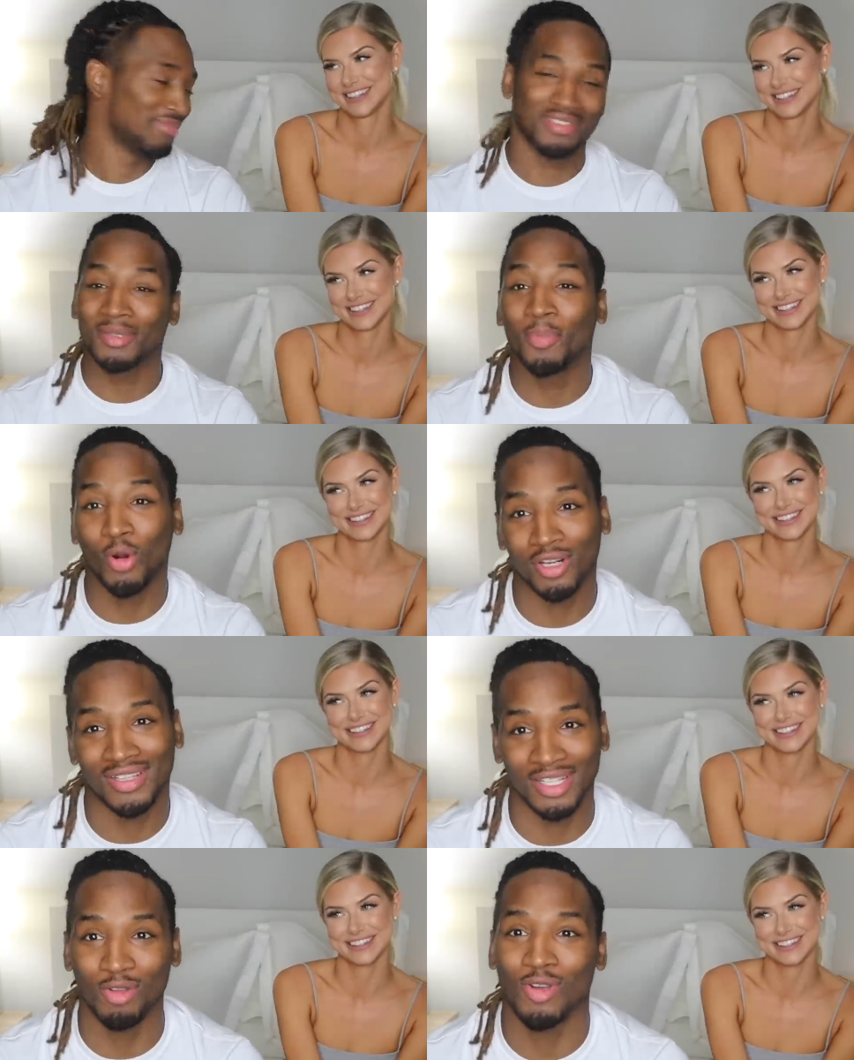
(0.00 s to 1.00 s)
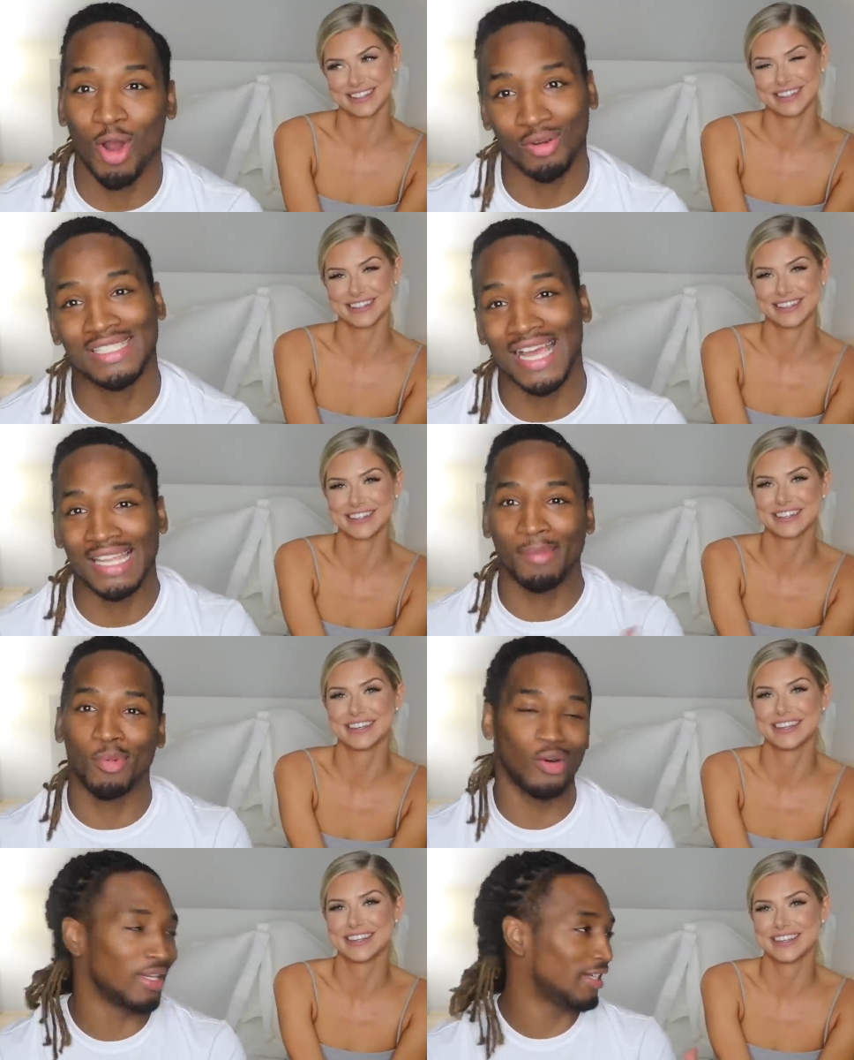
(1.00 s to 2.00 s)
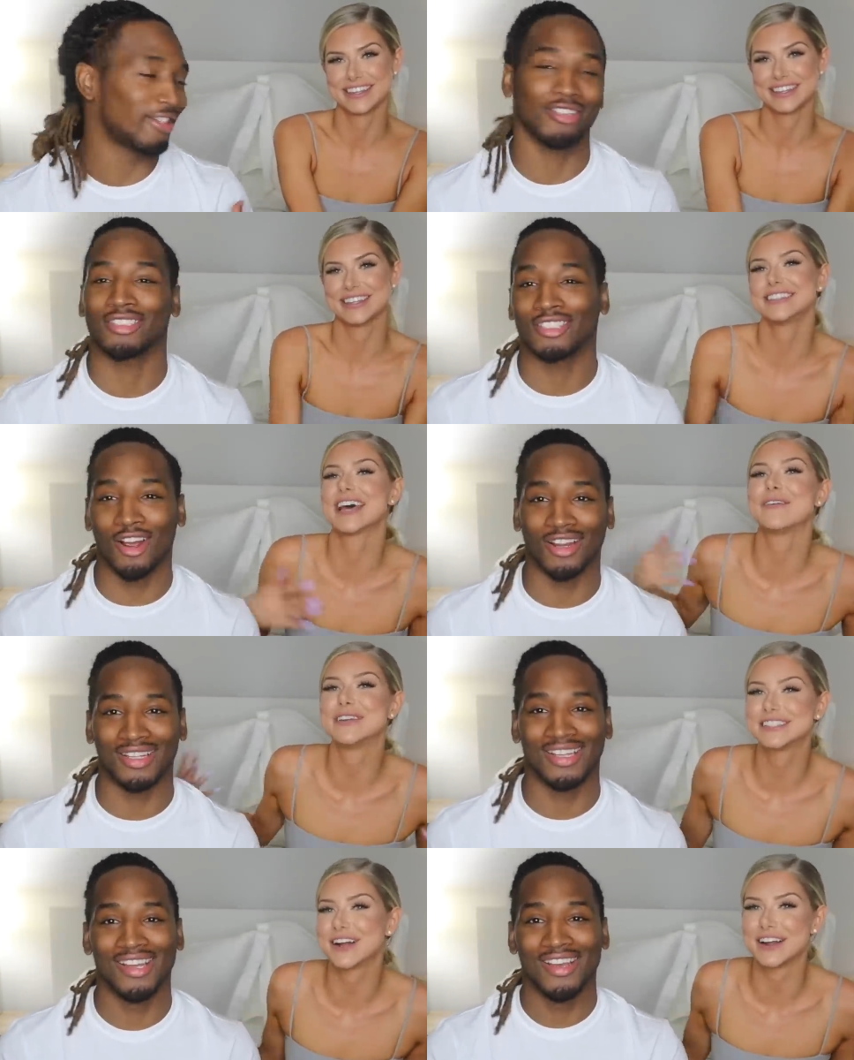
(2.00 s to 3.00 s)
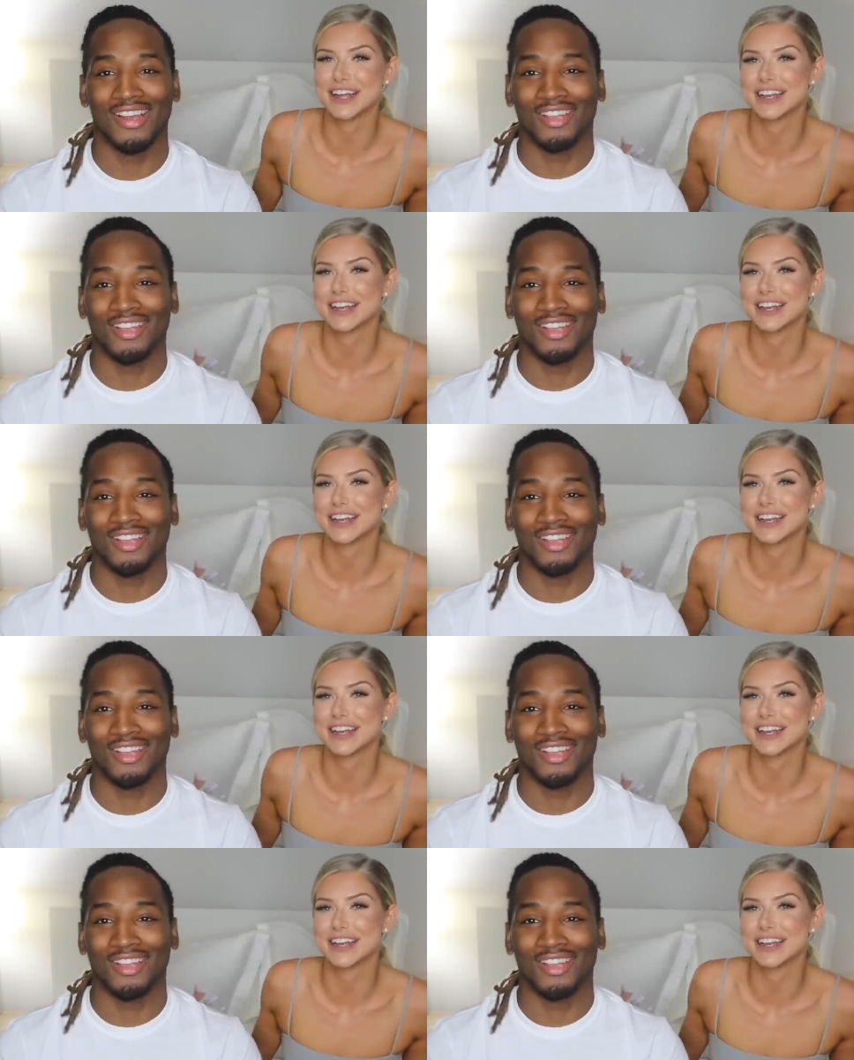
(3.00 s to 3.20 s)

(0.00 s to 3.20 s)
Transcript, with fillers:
Speaker 1: supporter, then you know this how your boy and your girl this This is how we started.